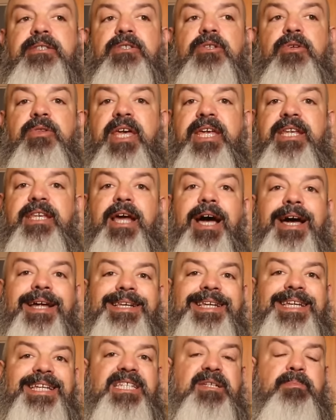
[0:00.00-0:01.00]
do they
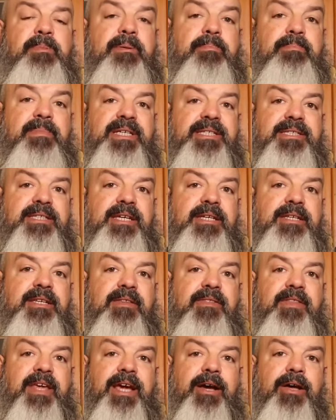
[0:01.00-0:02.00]
not need to be
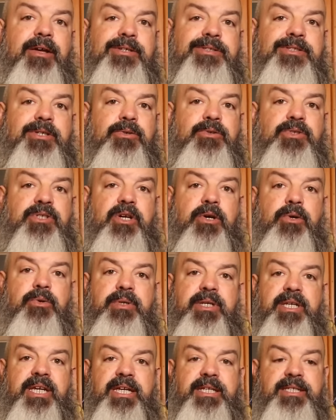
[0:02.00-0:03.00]
misted, they also
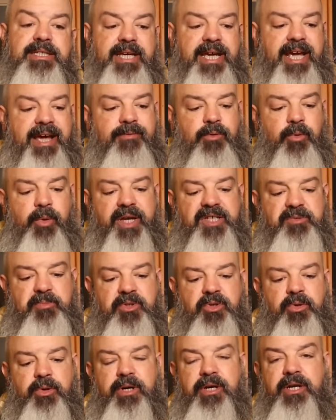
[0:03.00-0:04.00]
don't need to have a
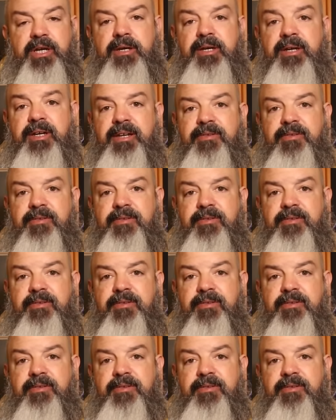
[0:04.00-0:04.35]
respiratory